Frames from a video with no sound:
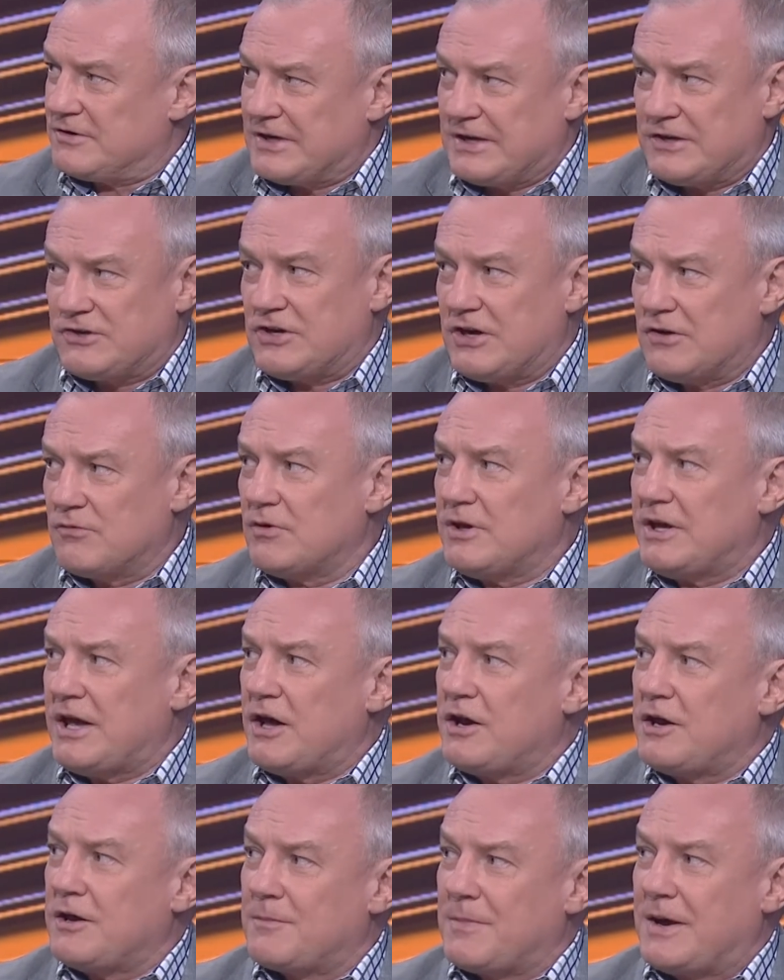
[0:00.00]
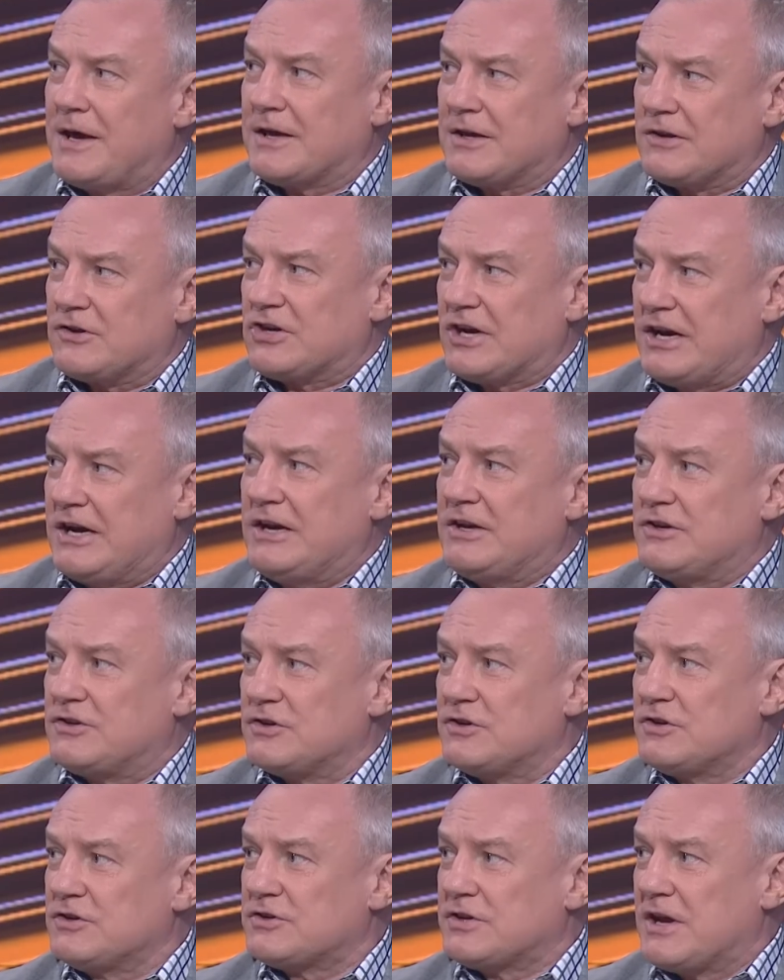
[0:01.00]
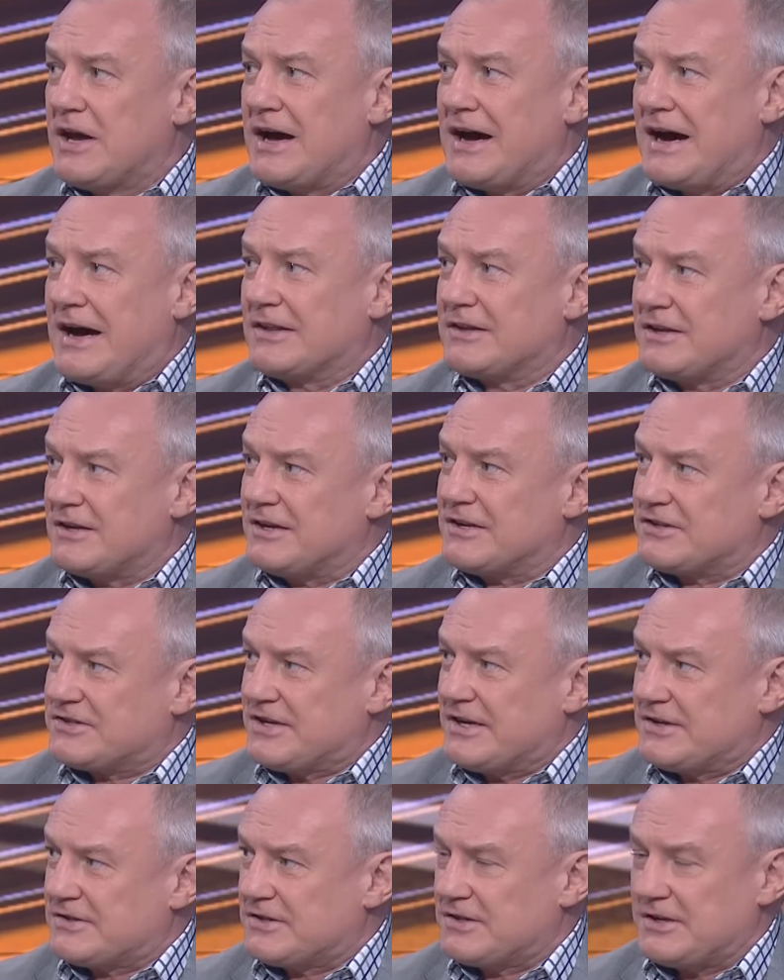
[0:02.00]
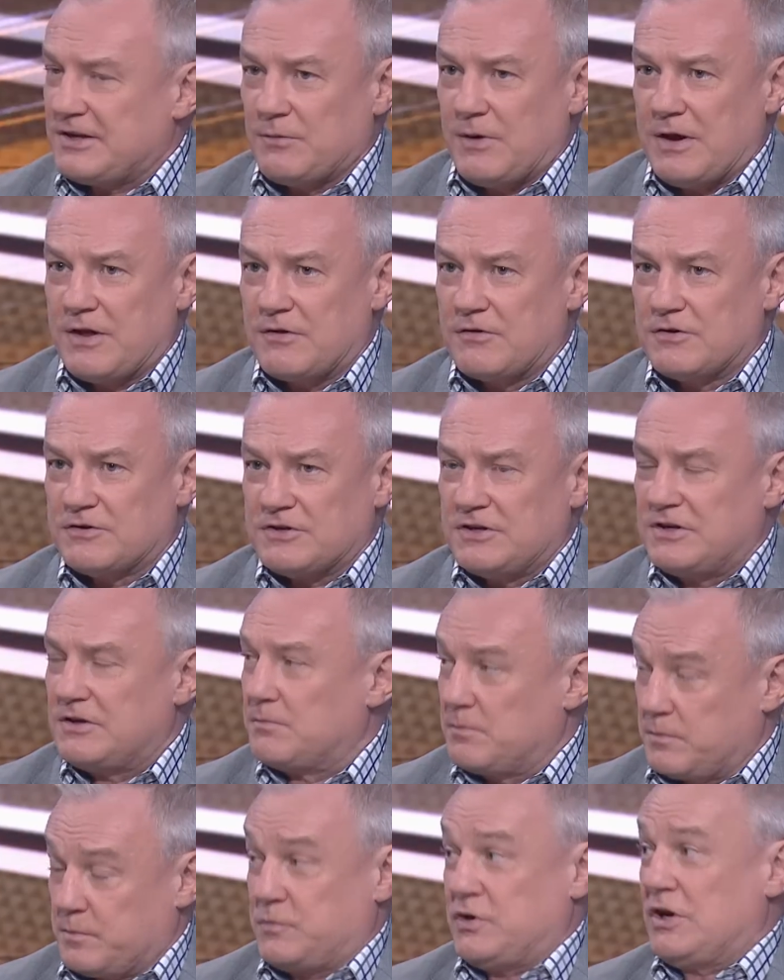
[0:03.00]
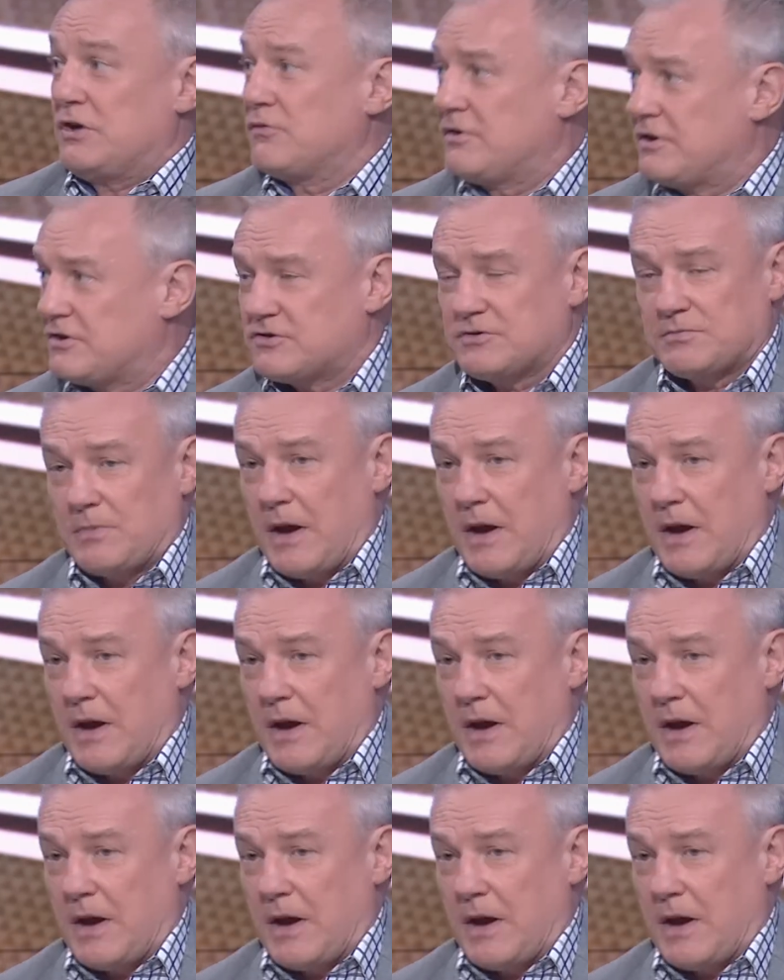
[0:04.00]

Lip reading: they generally only are making changes under necessity, whether generally it's